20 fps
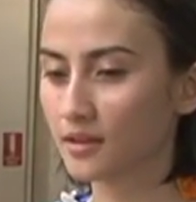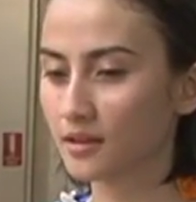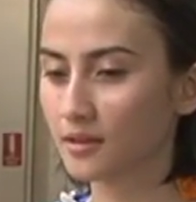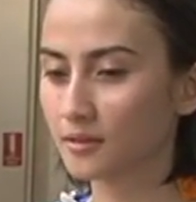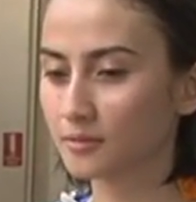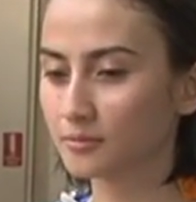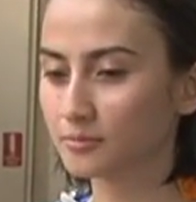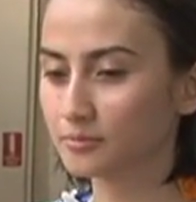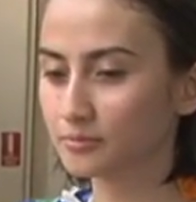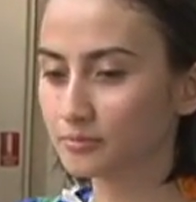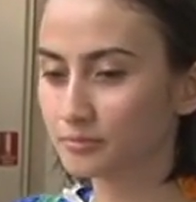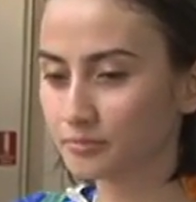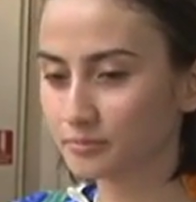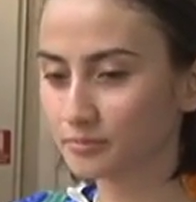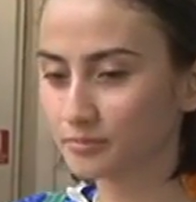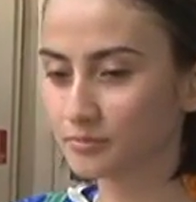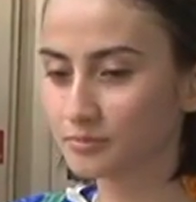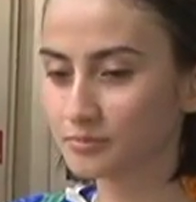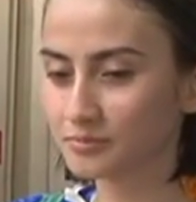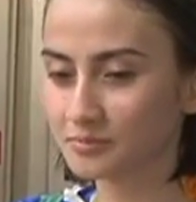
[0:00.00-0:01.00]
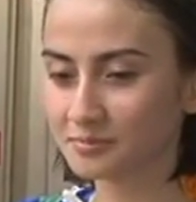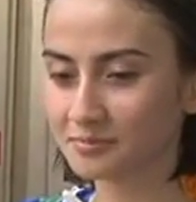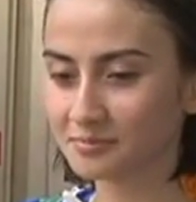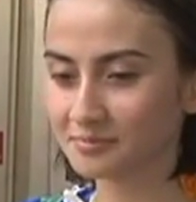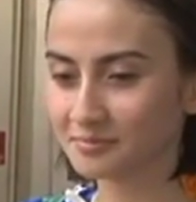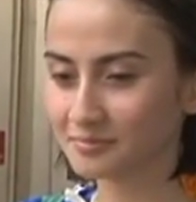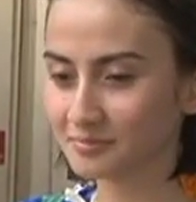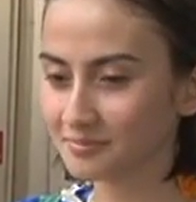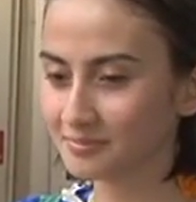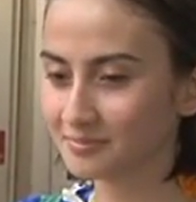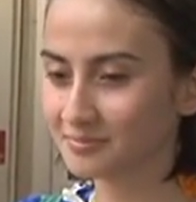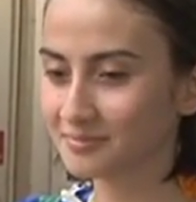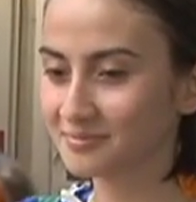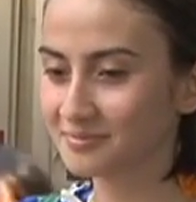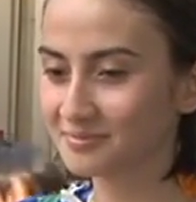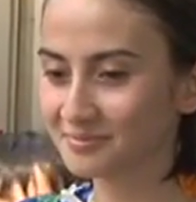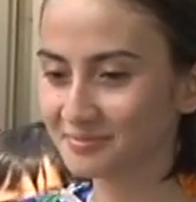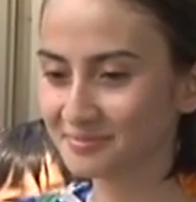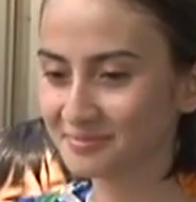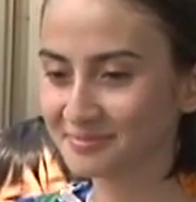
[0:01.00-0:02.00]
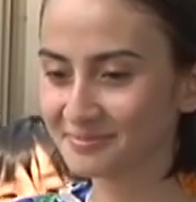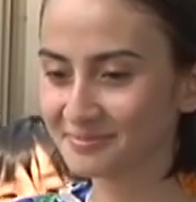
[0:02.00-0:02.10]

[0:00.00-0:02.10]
(silent)